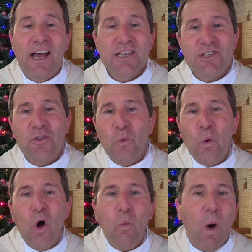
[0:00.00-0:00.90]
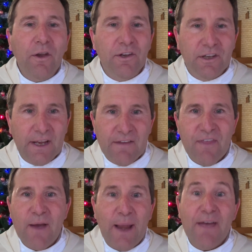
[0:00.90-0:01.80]
And so the world wondered if
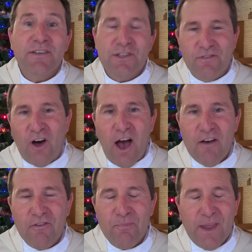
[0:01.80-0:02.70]
they would ever survive.